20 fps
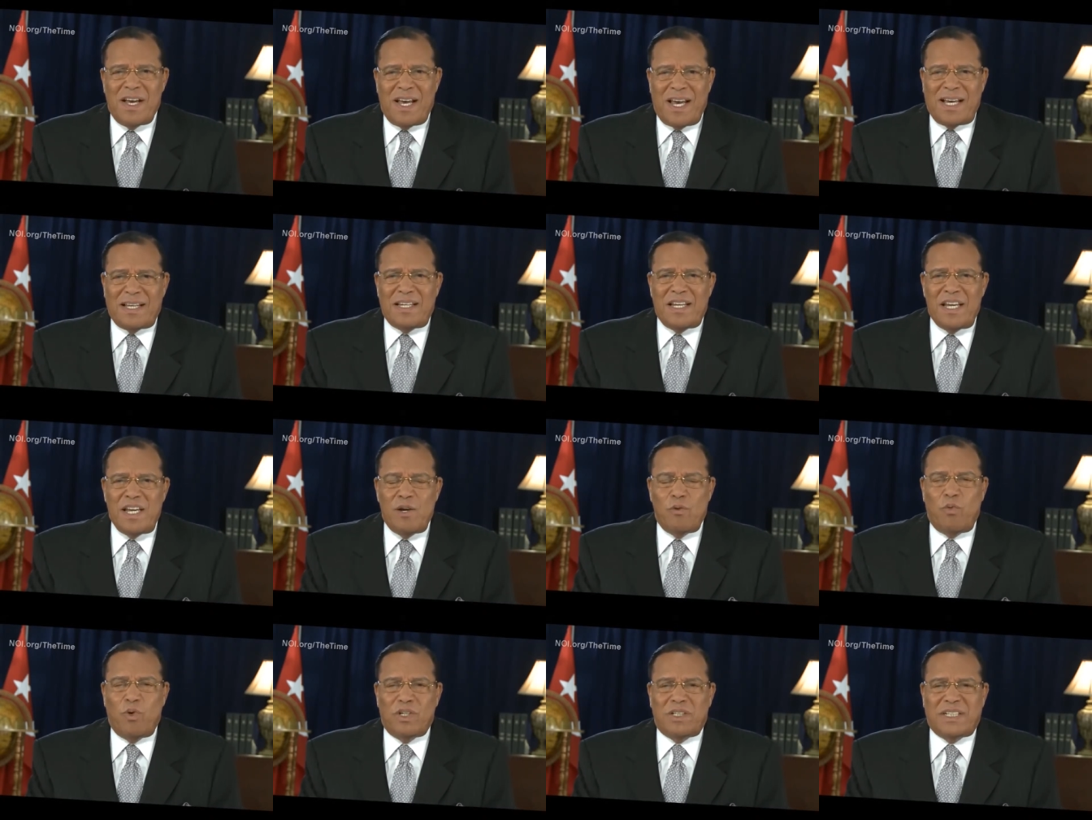and
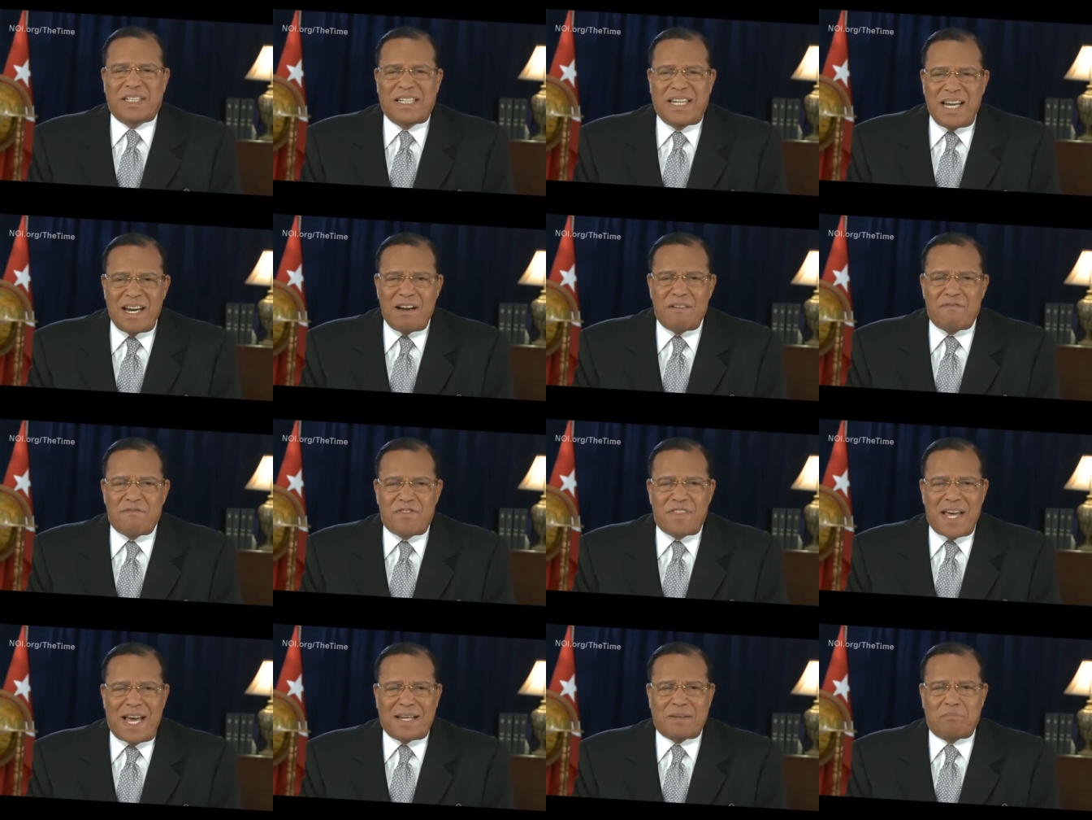he would
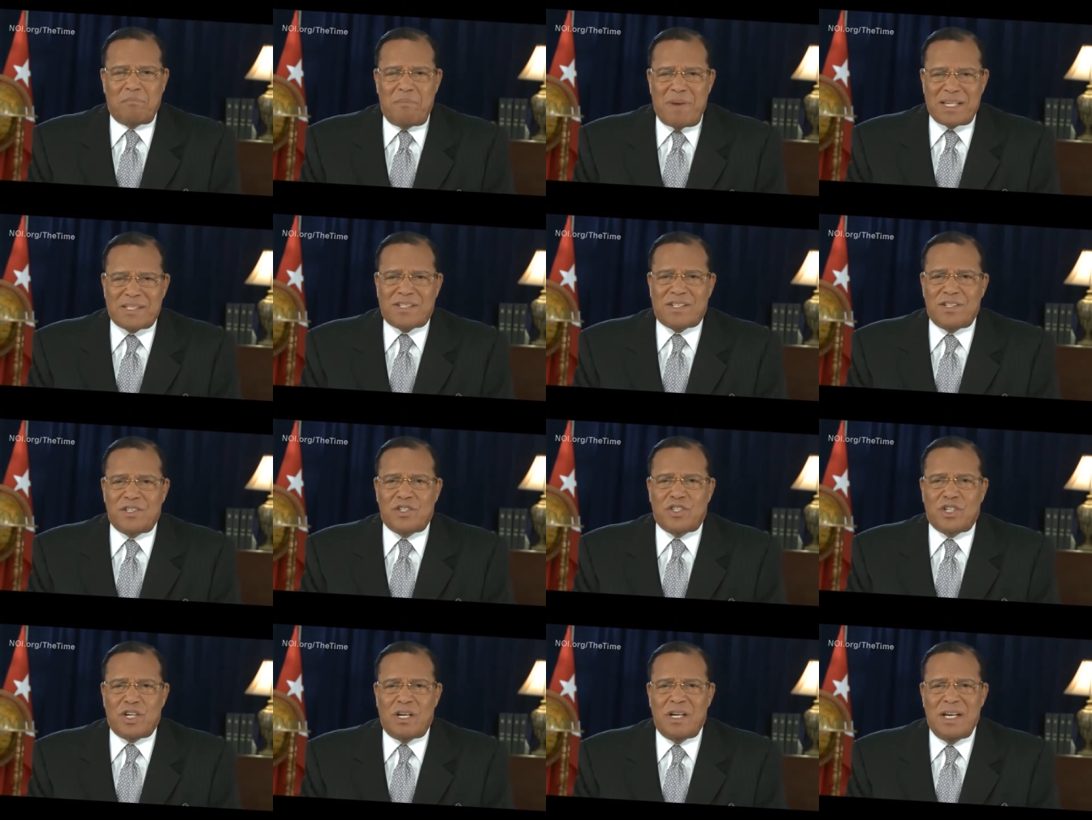give that
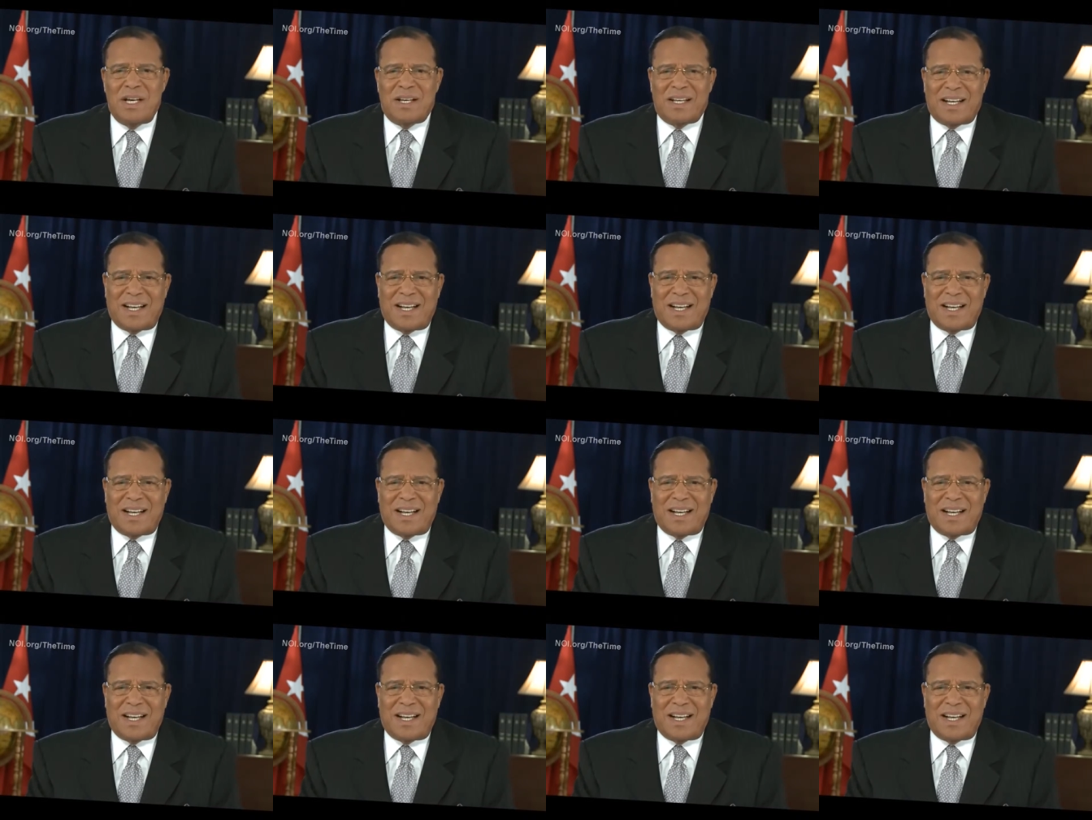messenger